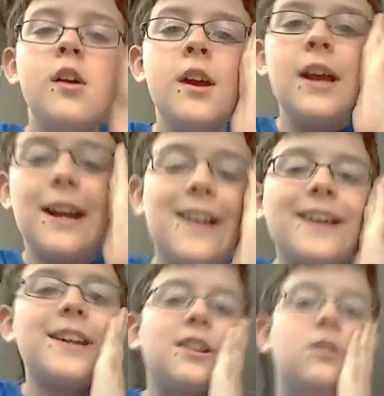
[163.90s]
don't.
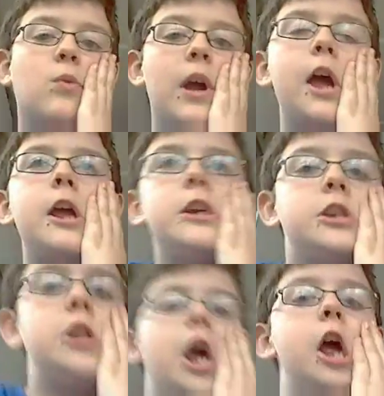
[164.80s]
Click it to where
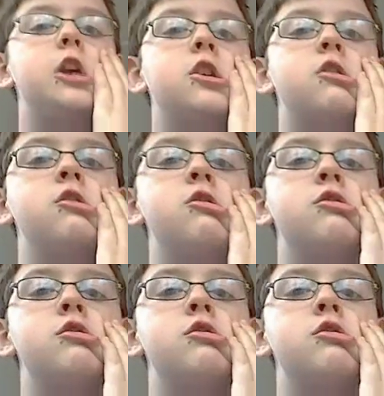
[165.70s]
it says